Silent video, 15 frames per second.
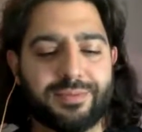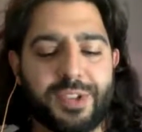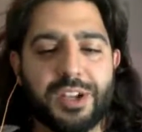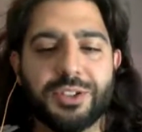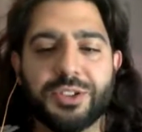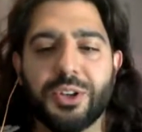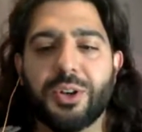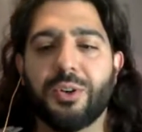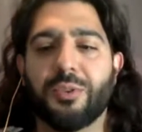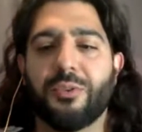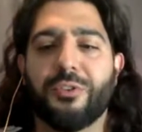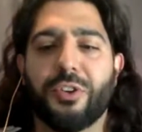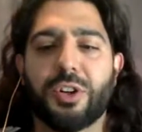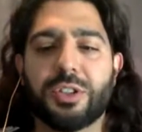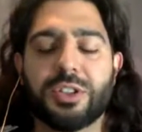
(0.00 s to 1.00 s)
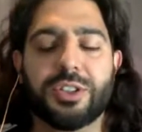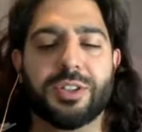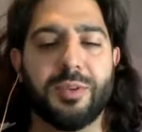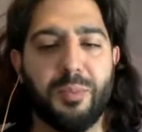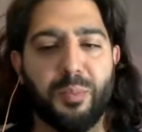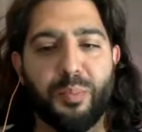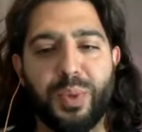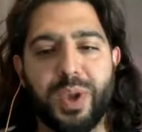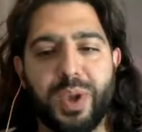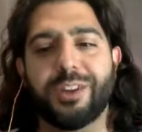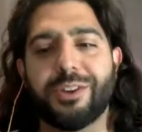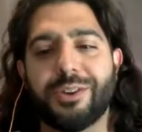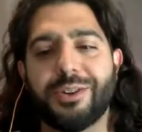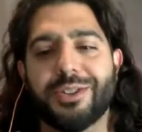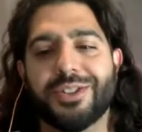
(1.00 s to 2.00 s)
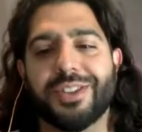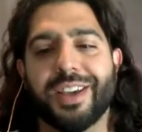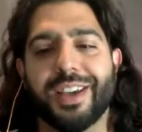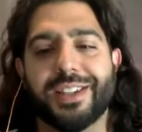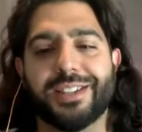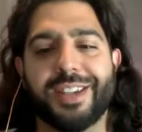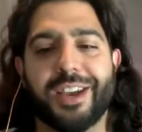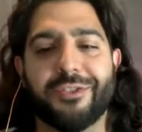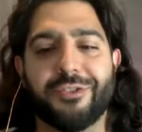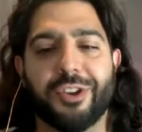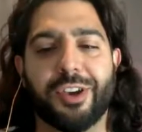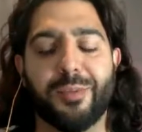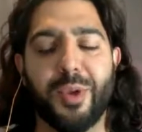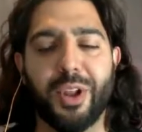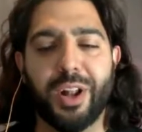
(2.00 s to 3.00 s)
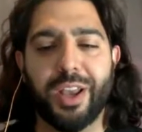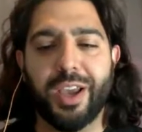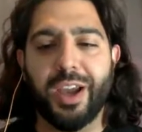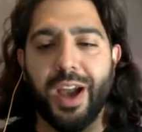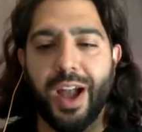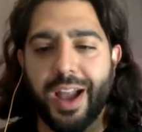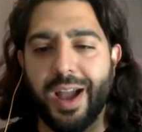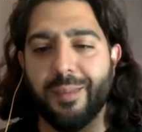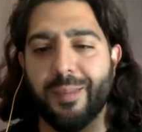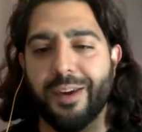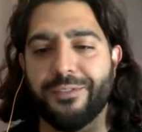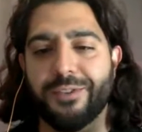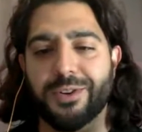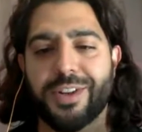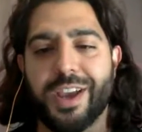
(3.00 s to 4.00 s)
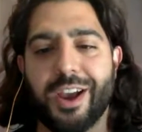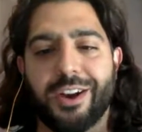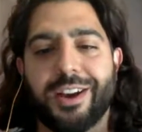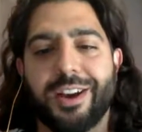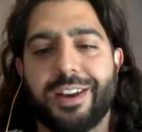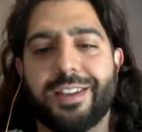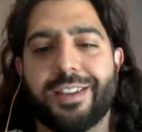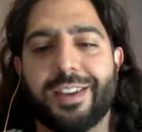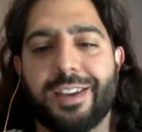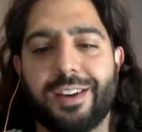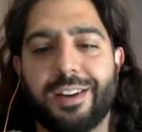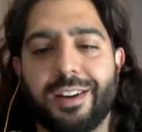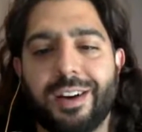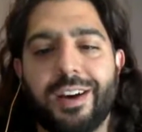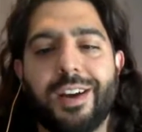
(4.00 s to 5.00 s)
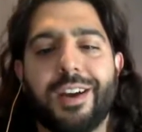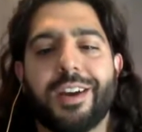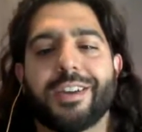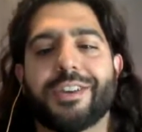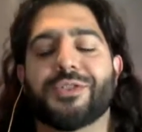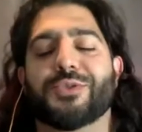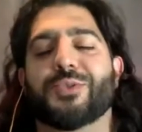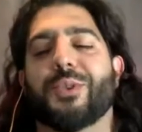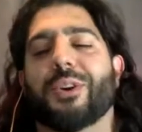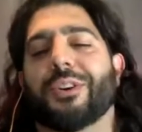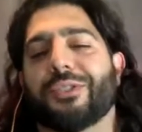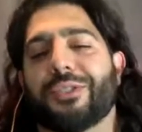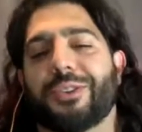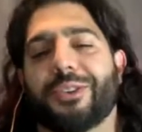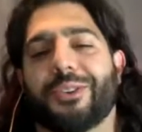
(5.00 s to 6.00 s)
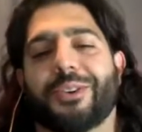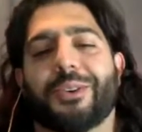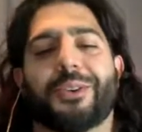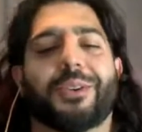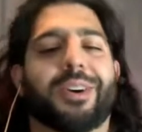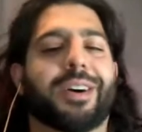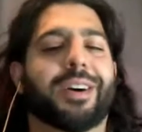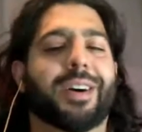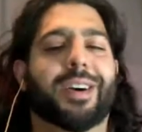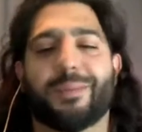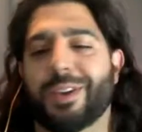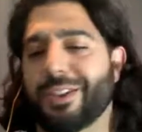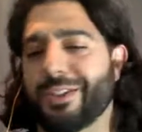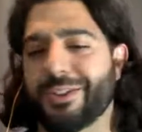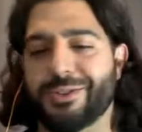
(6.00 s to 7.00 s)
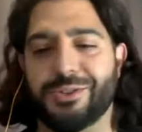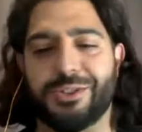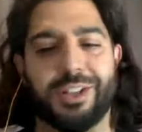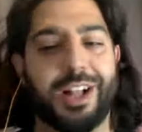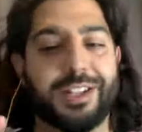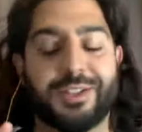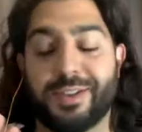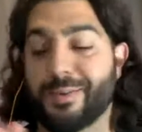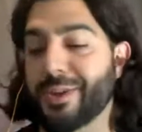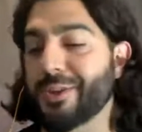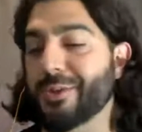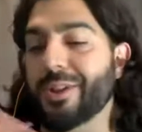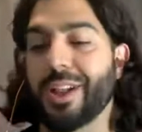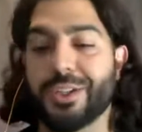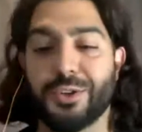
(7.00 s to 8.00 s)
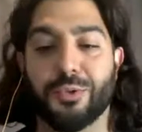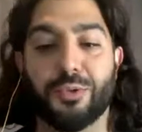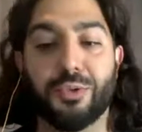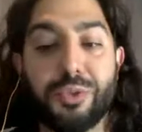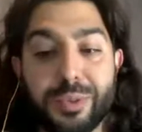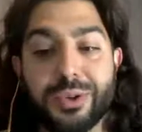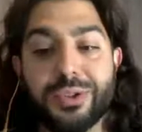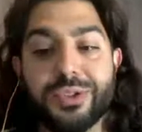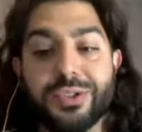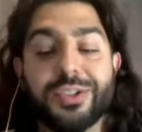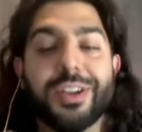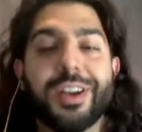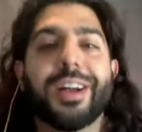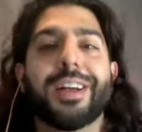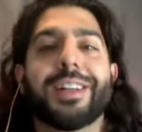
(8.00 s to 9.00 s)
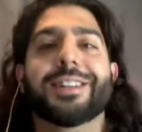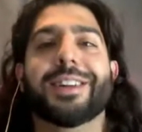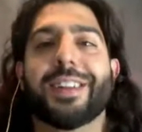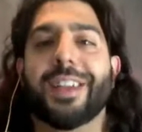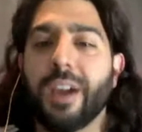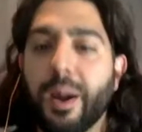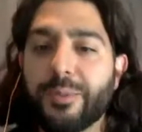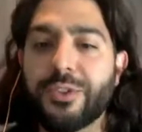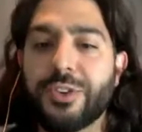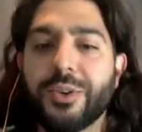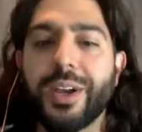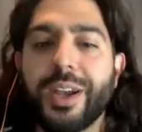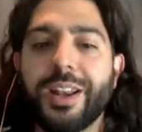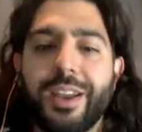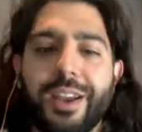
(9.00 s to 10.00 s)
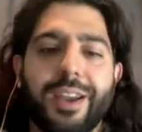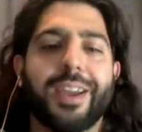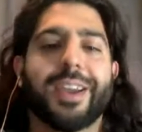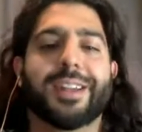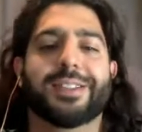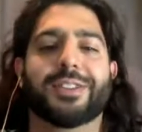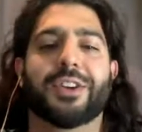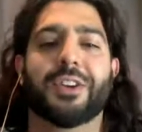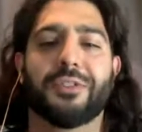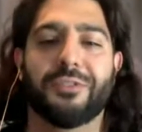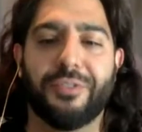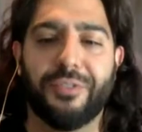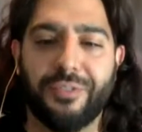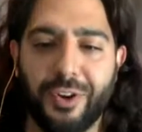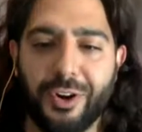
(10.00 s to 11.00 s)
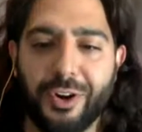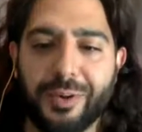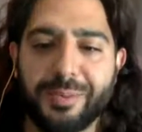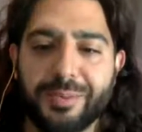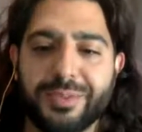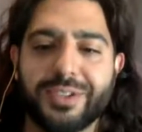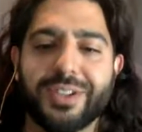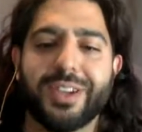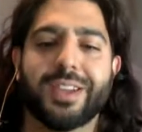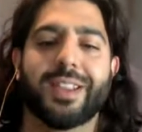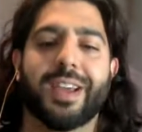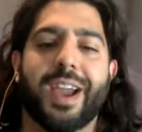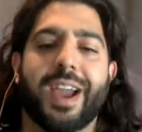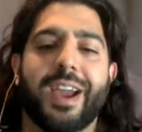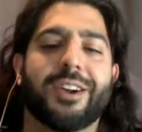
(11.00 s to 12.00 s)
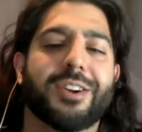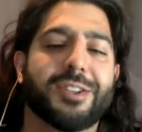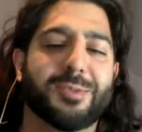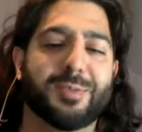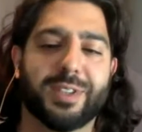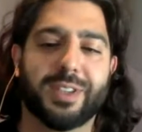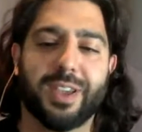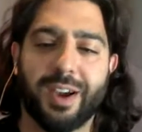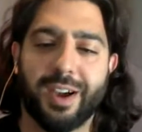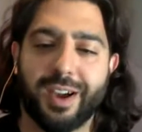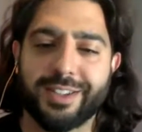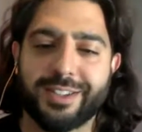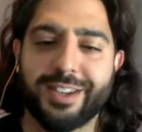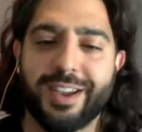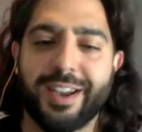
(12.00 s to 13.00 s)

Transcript: So first, big news in the Cassandra community. I got my first haircut of the year. Just want to, there were lots of rumors leading up to it. It's confirmed. The hair has been cut.